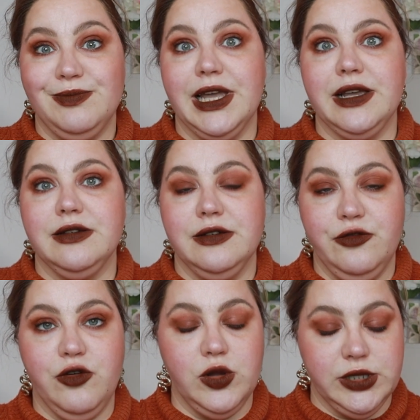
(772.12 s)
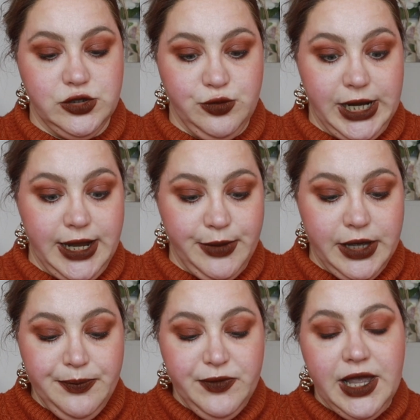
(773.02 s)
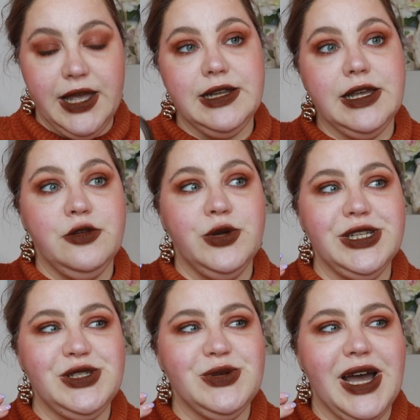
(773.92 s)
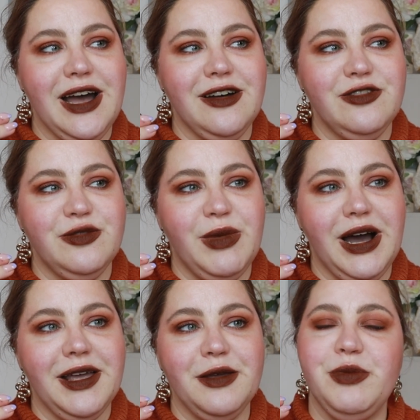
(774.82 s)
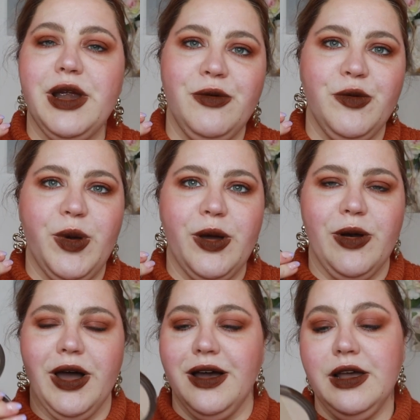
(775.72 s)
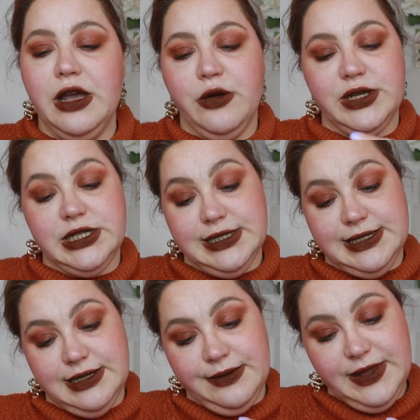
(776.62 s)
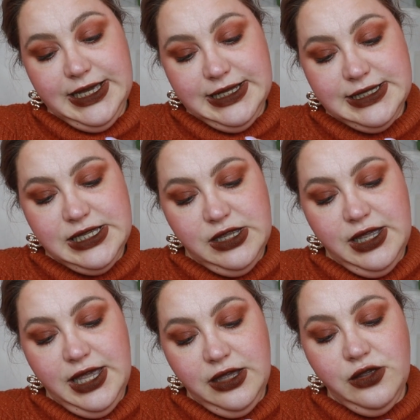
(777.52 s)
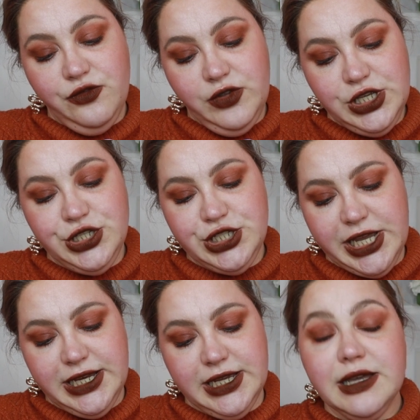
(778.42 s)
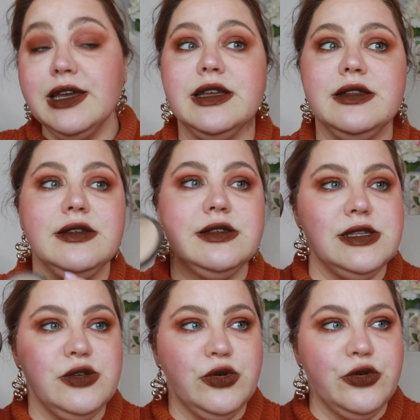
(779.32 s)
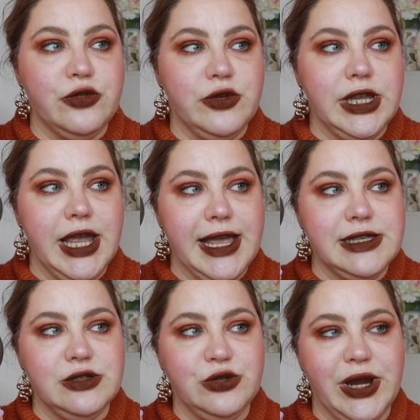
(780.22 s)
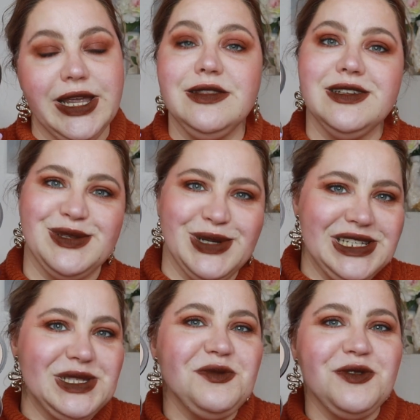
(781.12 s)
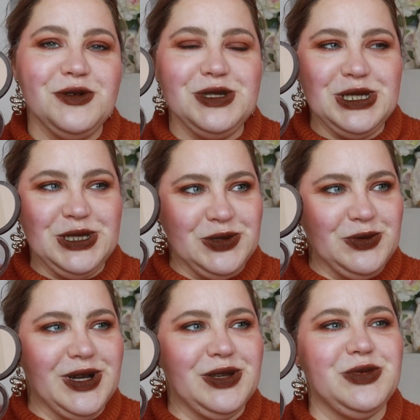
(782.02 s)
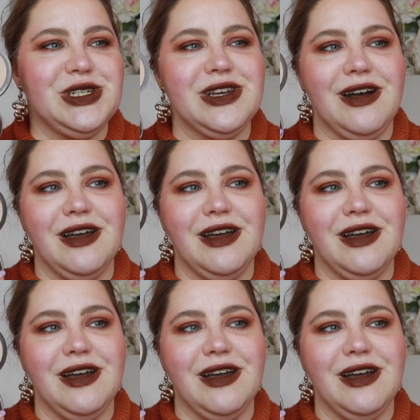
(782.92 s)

like fall into my lap. And then we do have my Peripera, which listen, is the Ink V Shading in 03 Hazel Grey. This one is of course the new one, which